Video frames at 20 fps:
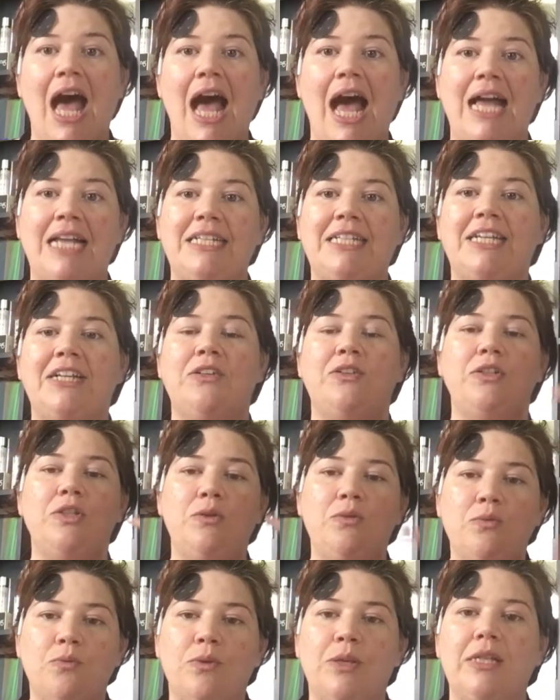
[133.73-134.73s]
until
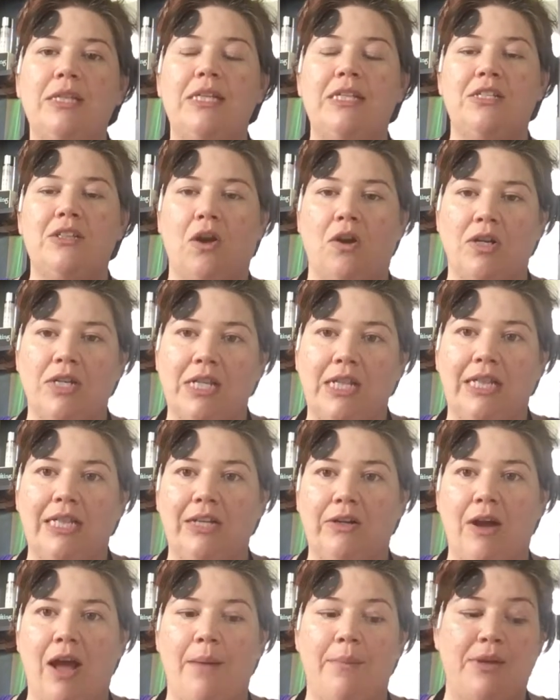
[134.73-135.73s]
you really start to
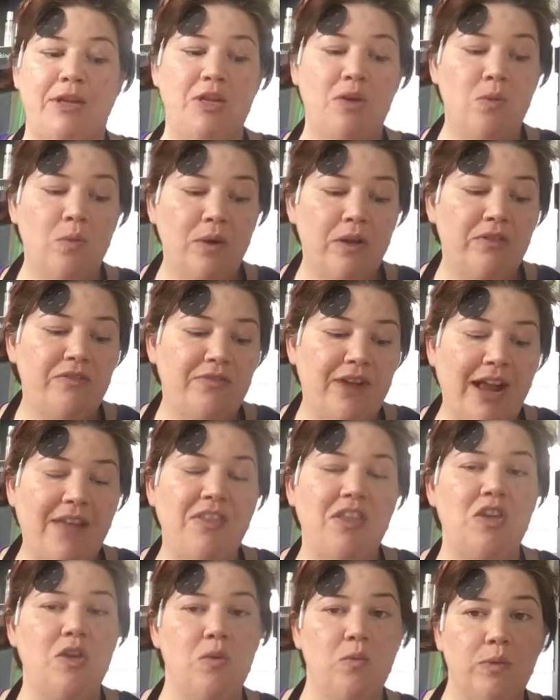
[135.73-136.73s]
clear up. And you will find
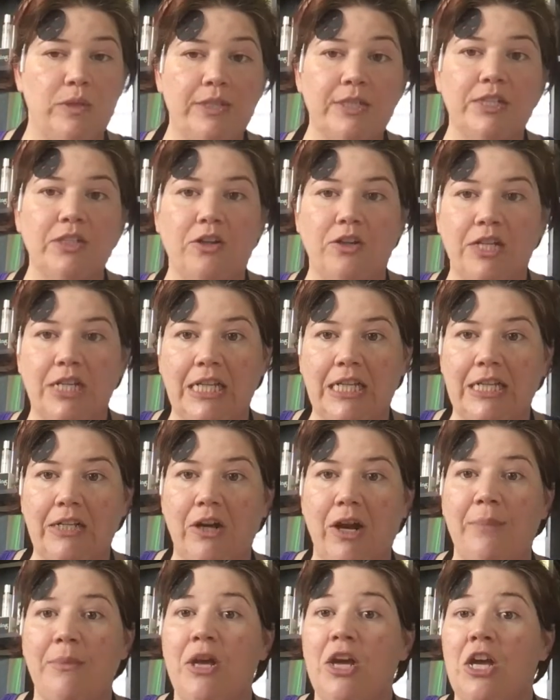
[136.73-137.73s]
that you will start to clear
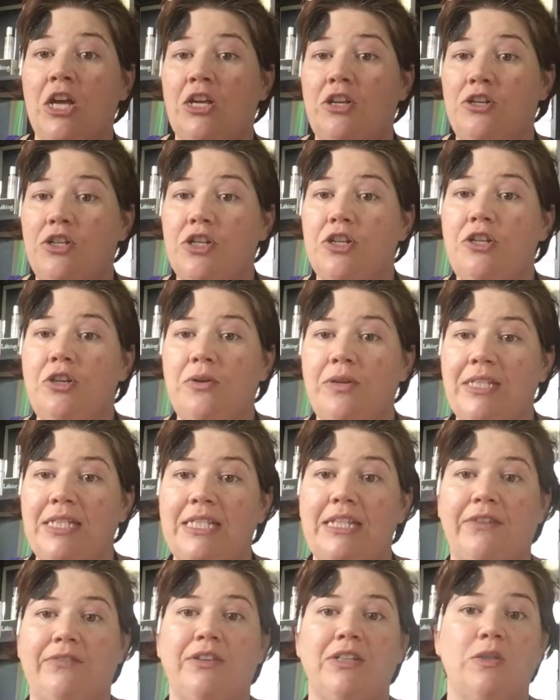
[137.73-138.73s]
up. You should notice a
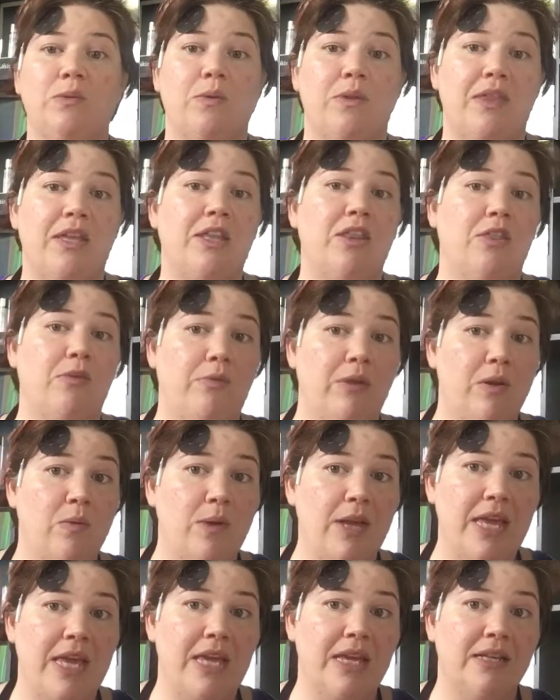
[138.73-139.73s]
difference within 3
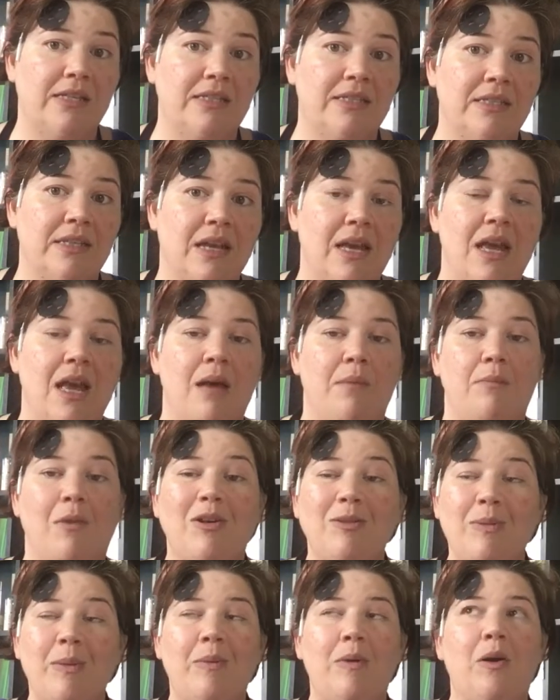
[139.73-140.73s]
weeks.
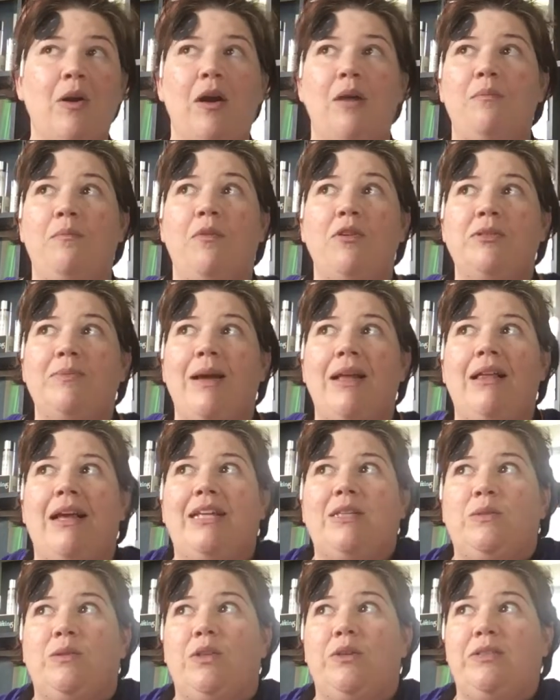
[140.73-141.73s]
Most of my
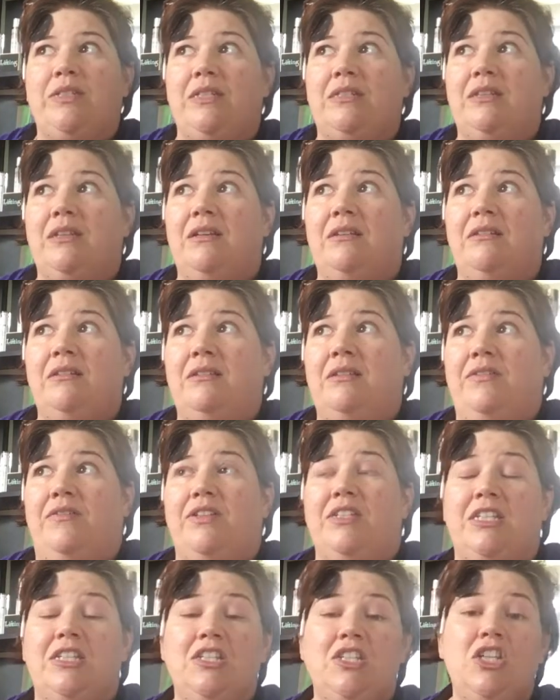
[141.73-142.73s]
clients will notice a
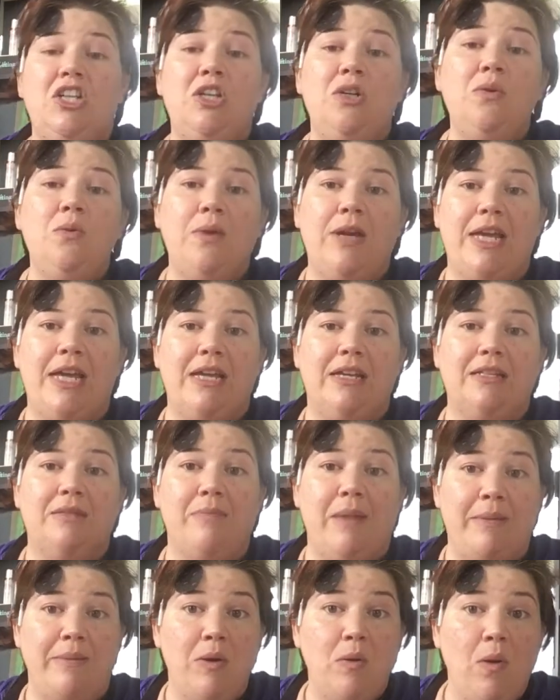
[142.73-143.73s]
difference in 2 weeks,
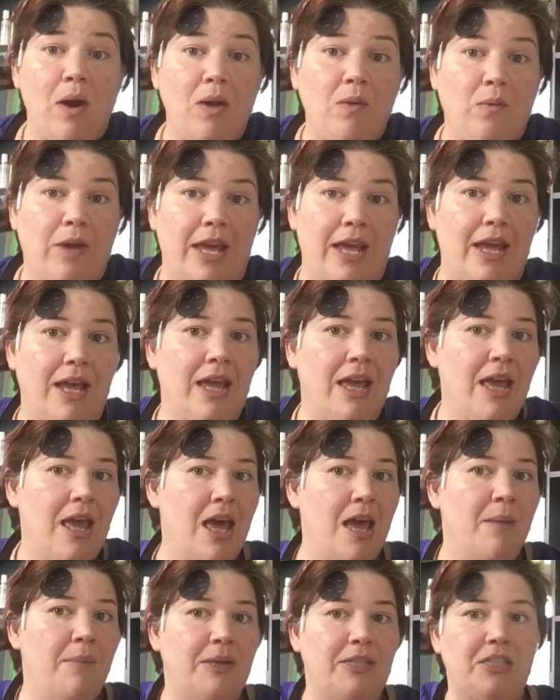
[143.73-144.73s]
maybe 1 week.
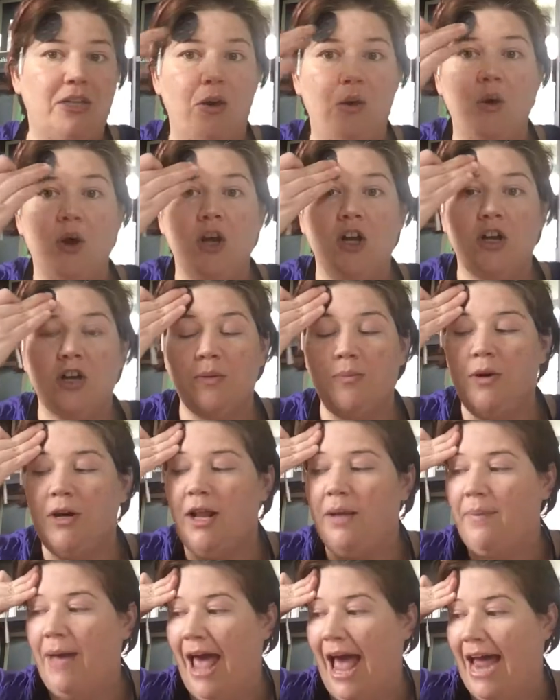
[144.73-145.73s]
But so you're going to put
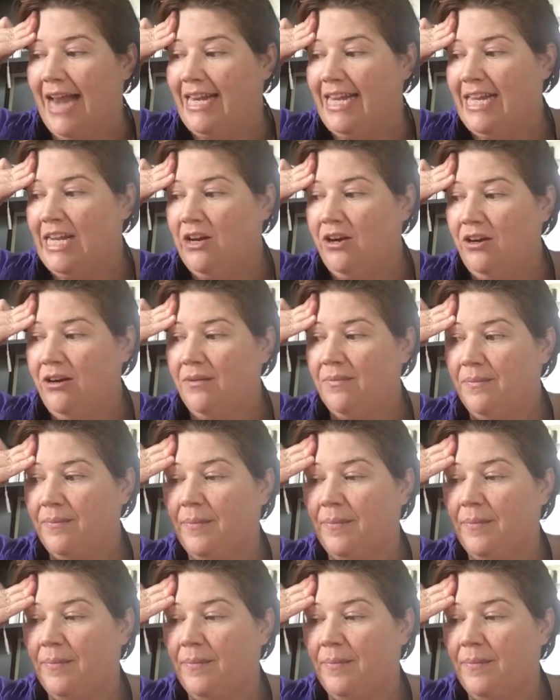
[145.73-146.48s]
a pad here,